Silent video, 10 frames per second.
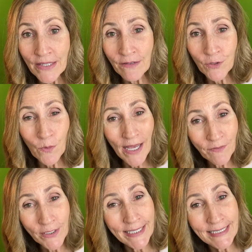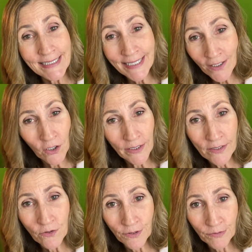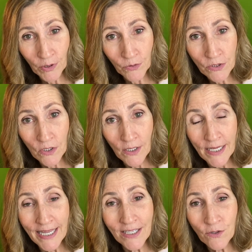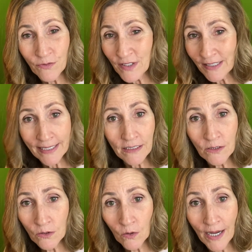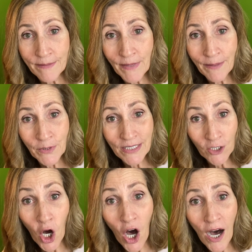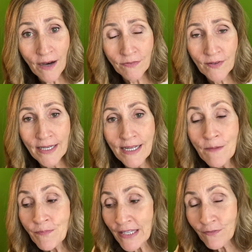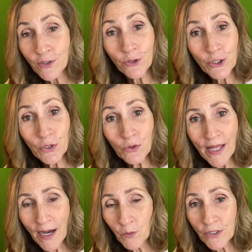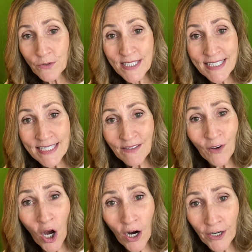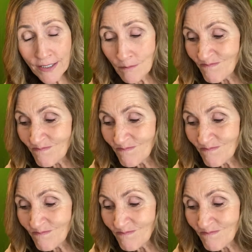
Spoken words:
If you ever get a tickle in your throat and you feel like, oh, I'm going to cough, if you'll do that where you sniff hard,